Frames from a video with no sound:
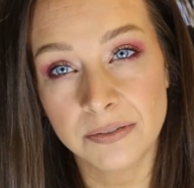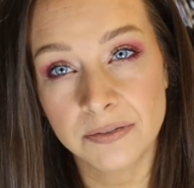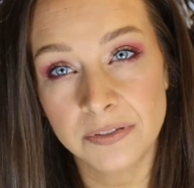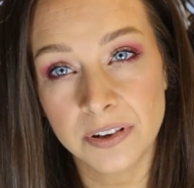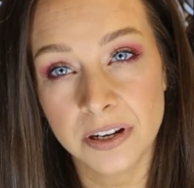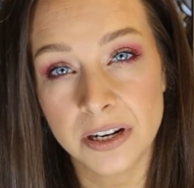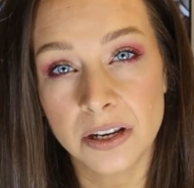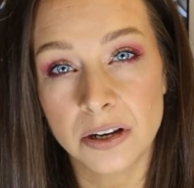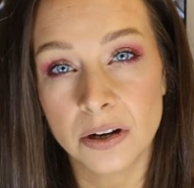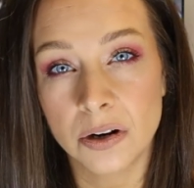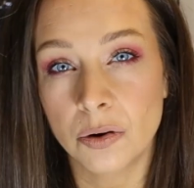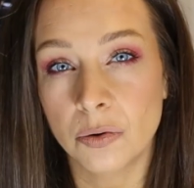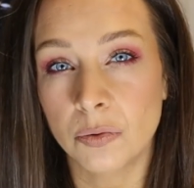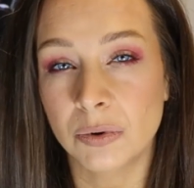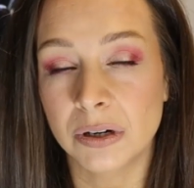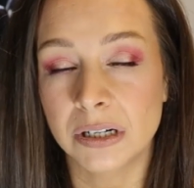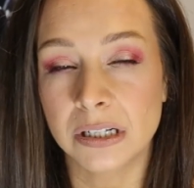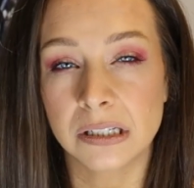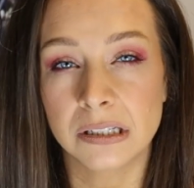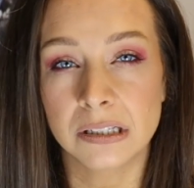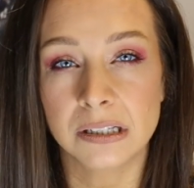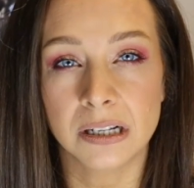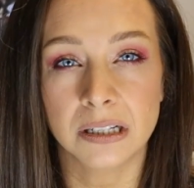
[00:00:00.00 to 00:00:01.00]
video
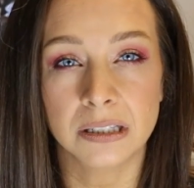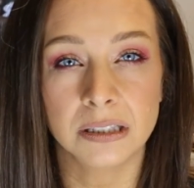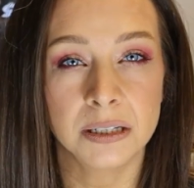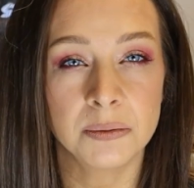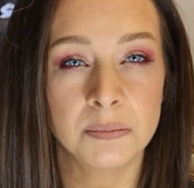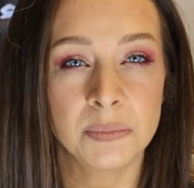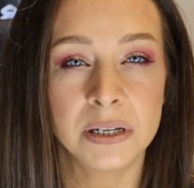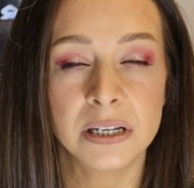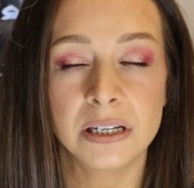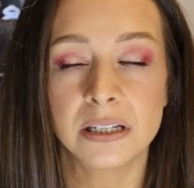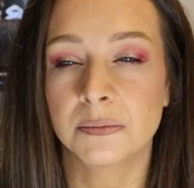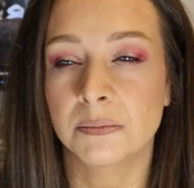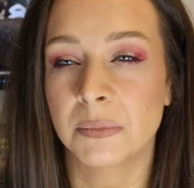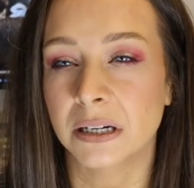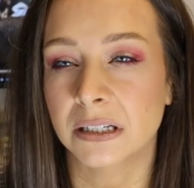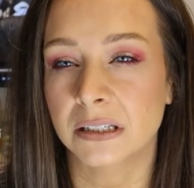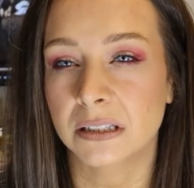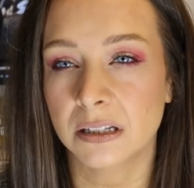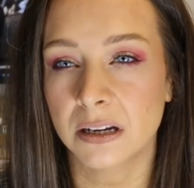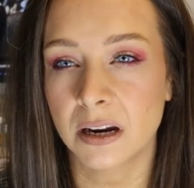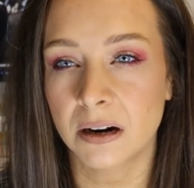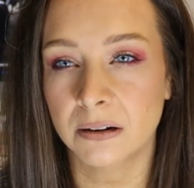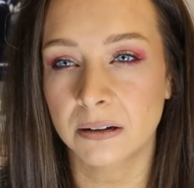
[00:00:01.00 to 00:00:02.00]
was lippies,
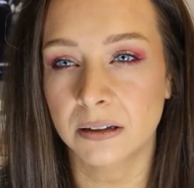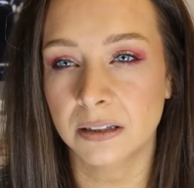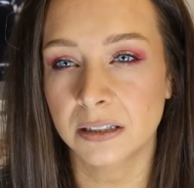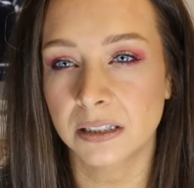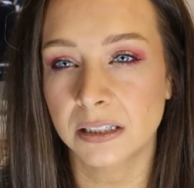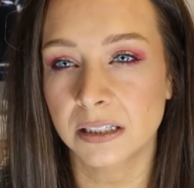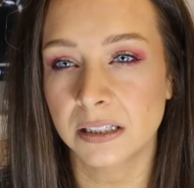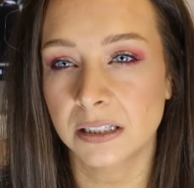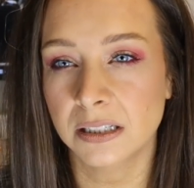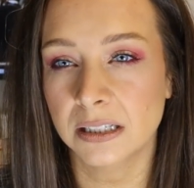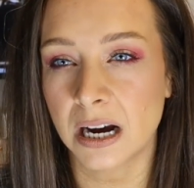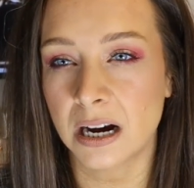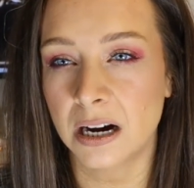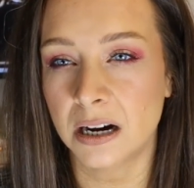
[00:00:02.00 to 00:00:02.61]
mascaras,